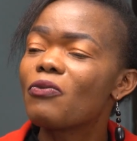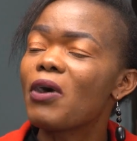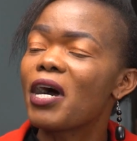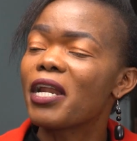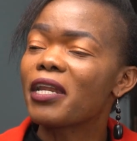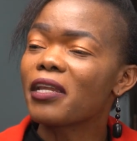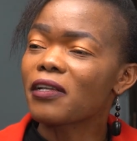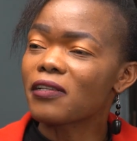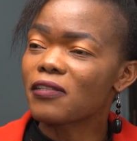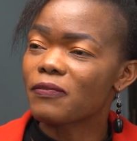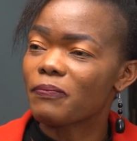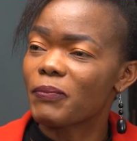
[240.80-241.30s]

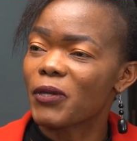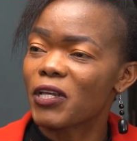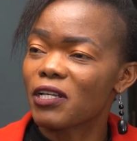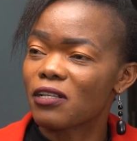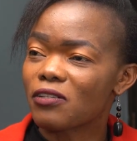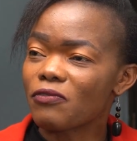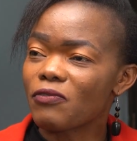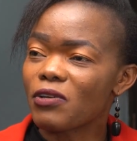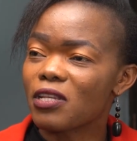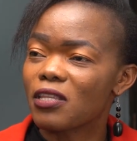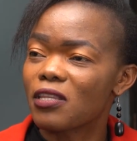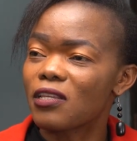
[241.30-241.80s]
one
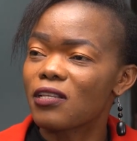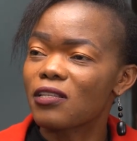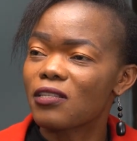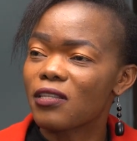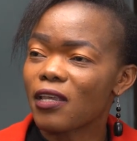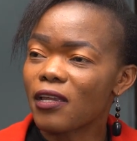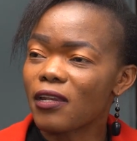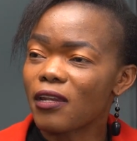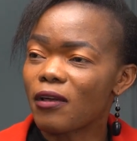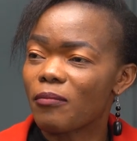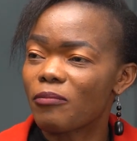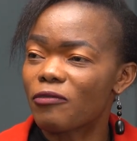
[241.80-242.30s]
expect when they
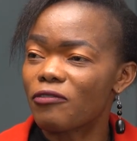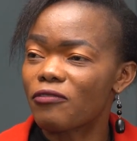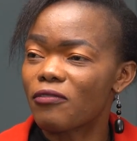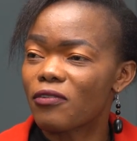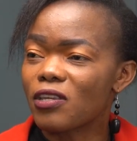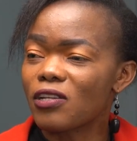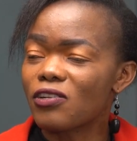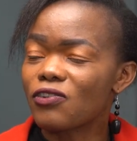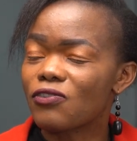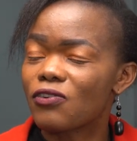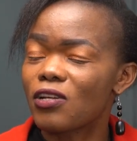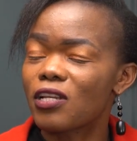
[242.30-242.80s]
sign up for
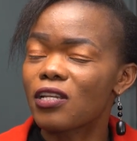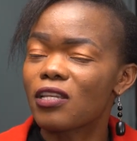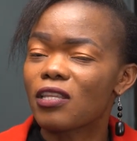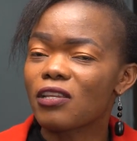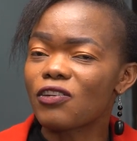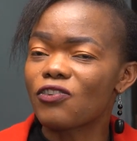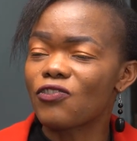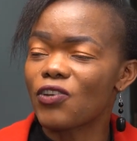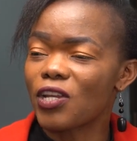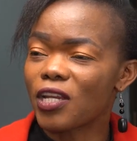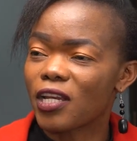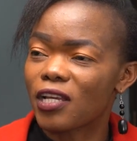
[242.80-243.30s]
the Train the
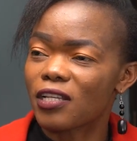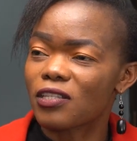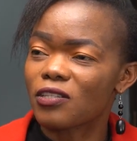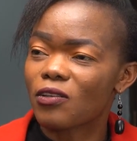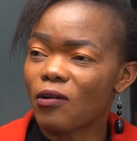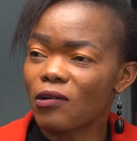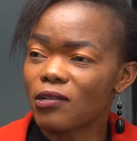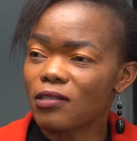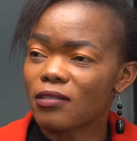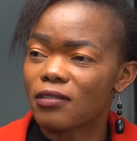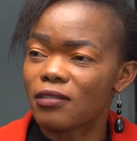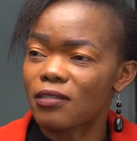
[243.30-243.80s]
Trainers
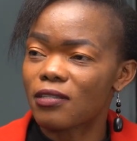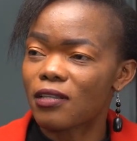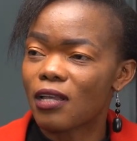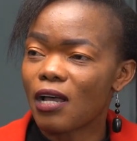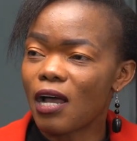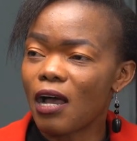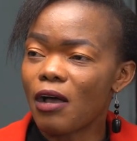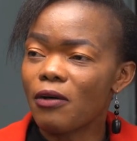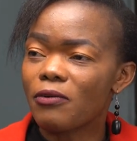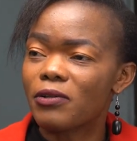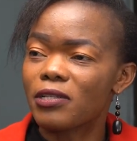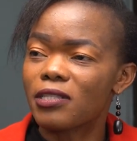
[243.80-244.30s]
course?
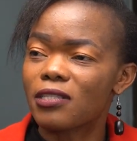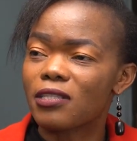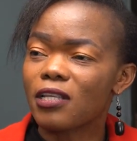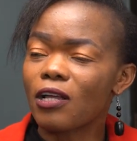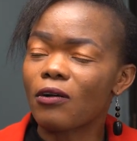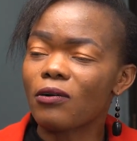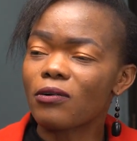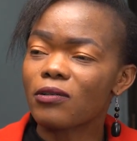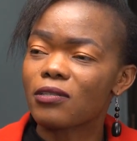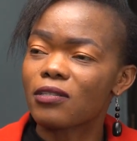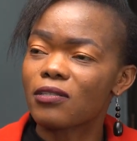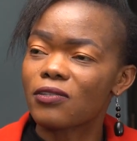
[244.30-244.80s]
How is the
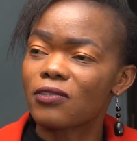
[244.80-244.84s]
course